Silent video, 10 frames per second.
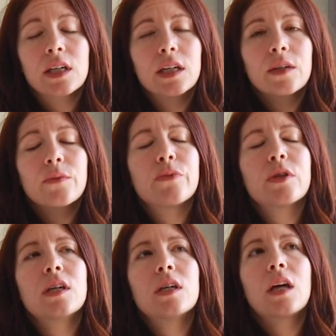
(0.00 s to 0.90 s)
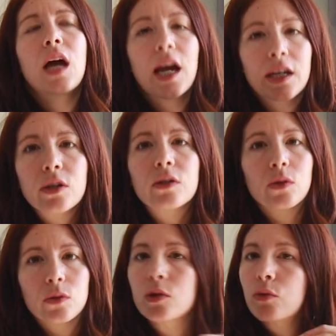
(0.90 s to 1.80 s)
like, I could
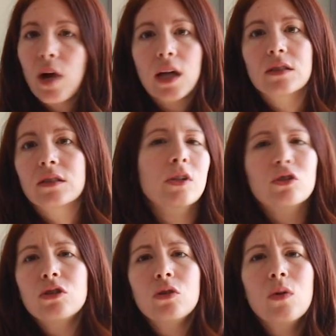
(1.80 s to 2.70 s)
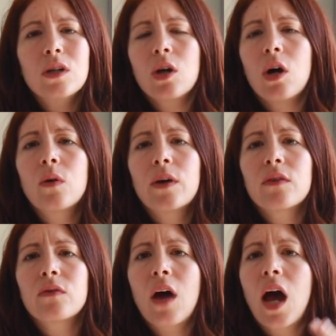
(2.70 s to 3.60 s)
use the rest. Especially don't want to go
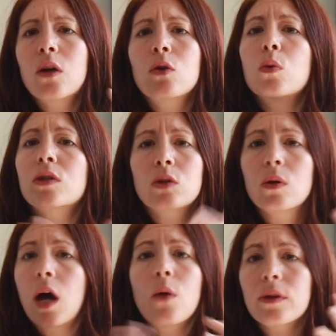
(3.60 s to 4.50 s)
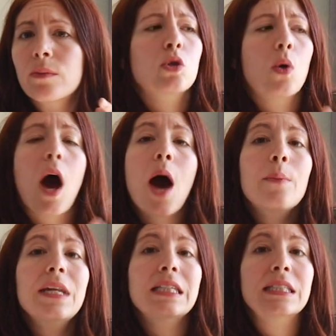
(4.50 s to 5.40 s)
if I don't know what's going on with me. So I'm
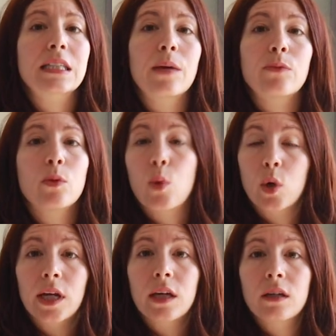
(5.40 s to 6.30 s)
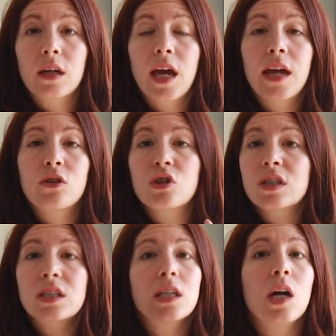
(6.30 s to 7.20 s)
going to skip the morning and
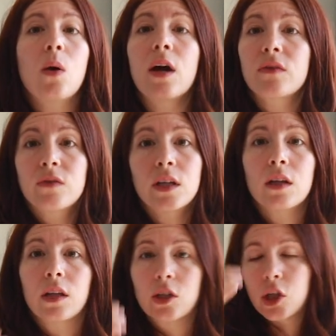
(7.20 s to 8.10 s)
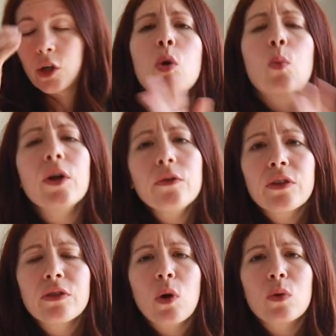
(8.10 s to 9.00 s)
just see how I feel and do. The weird
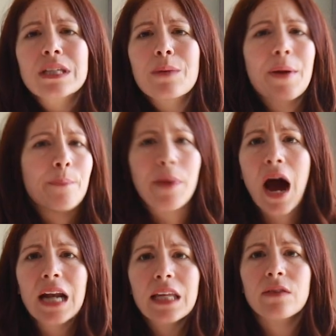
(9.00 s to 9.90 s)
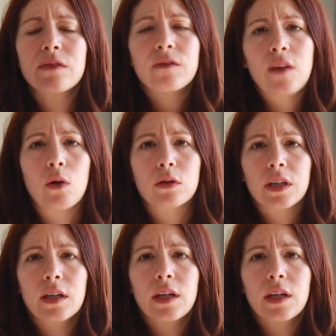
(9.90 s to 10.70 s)
thing though was that my body felt